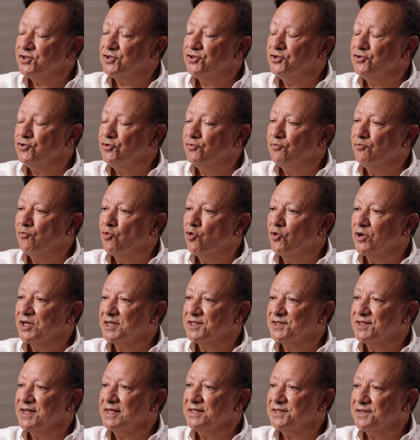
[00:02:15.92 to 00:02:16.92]
to do more
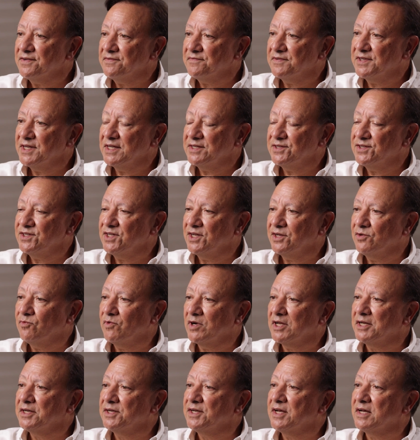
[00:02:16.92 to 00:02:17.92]
extensive testing,
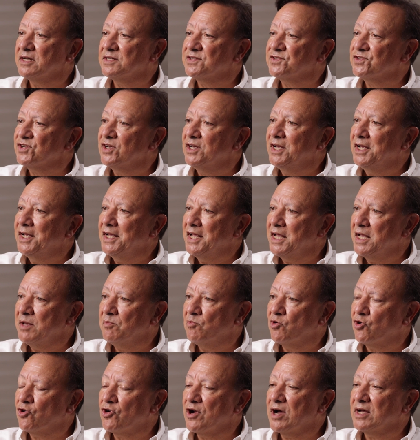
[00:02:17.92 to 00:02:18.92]
one does
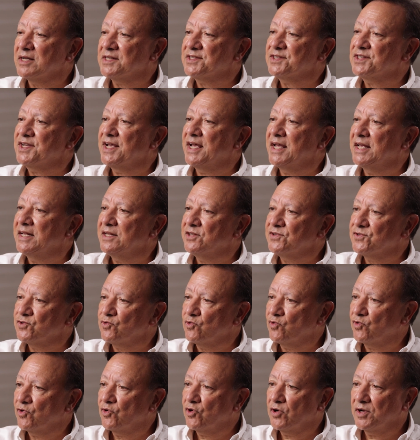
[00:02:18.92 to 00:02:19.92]
MRI scans
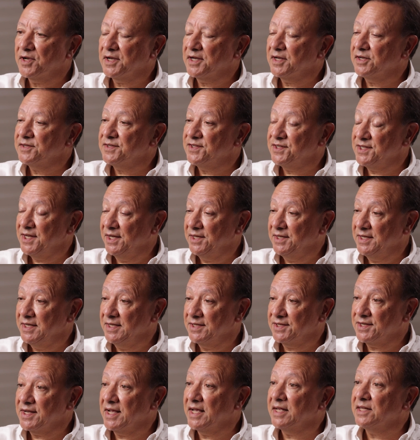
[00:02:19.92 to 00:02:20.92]
or CT
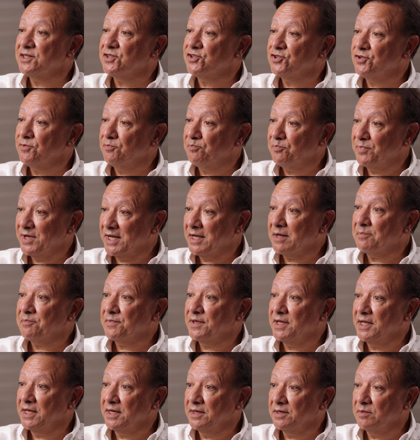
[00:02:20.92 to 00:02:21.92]
scans to pick up
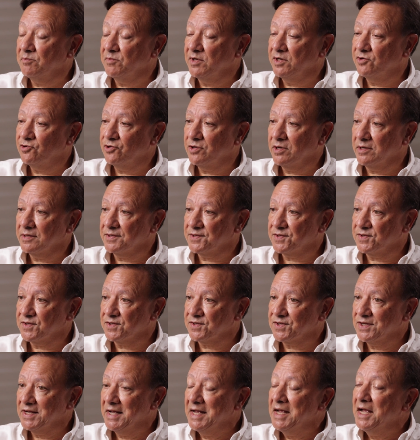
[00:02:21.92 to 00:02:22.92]
the
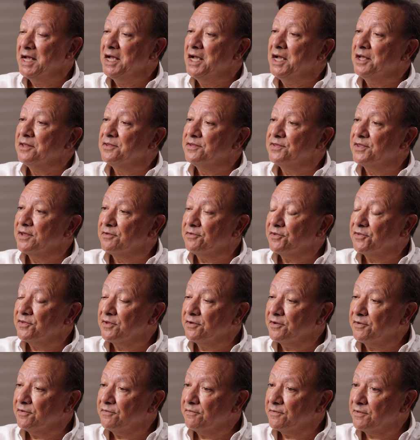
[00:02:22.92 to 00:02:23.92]
endometriosis.
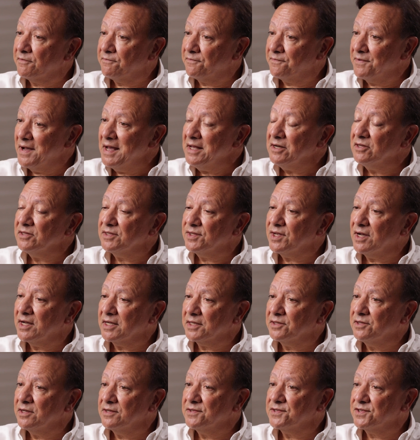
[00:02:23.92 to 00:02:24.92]
The final
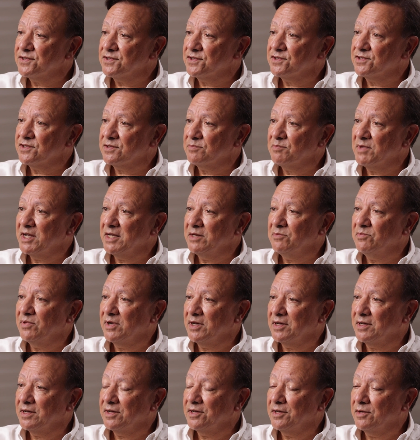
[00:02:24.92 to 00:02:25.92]
diagnosis is made
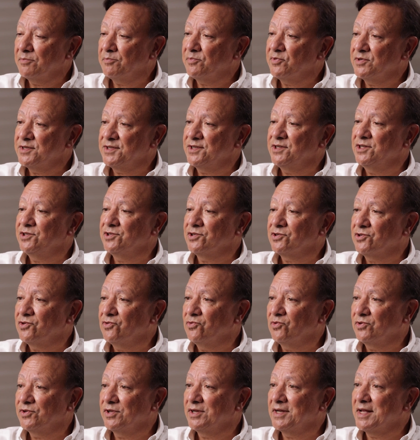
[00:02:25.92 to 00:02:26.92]
by a procedure
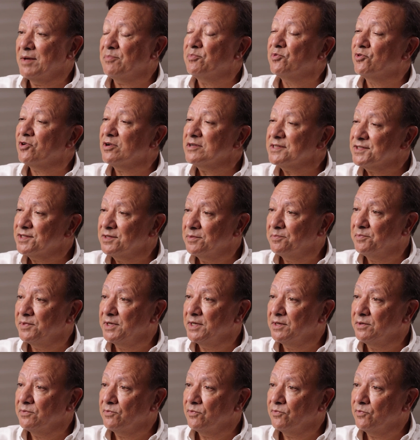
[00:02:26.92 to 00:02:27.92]
called a
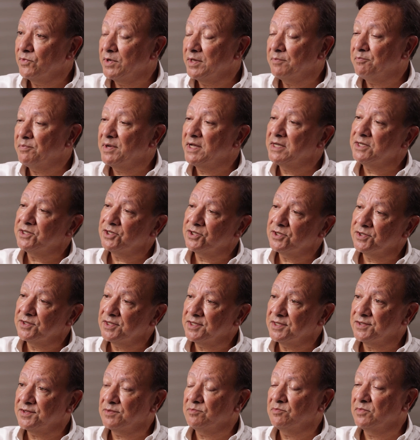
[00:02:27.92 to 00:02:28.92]
laparoscopy, where a patient
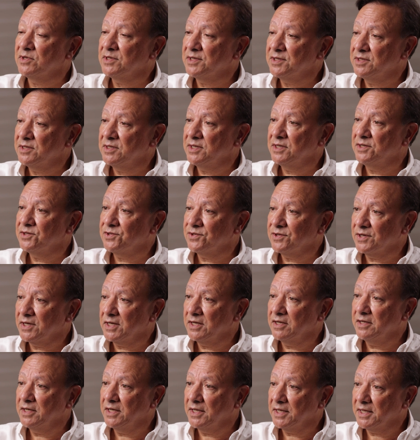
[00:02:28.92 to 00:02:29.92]
is admitted into a
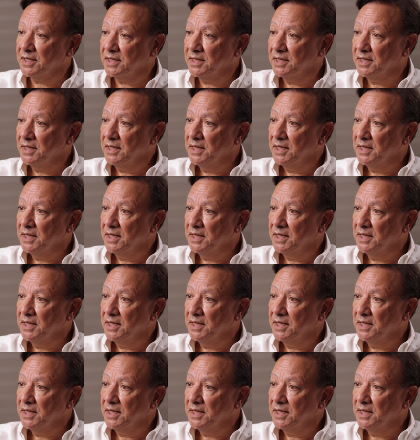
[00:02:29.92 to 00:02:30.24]
clinic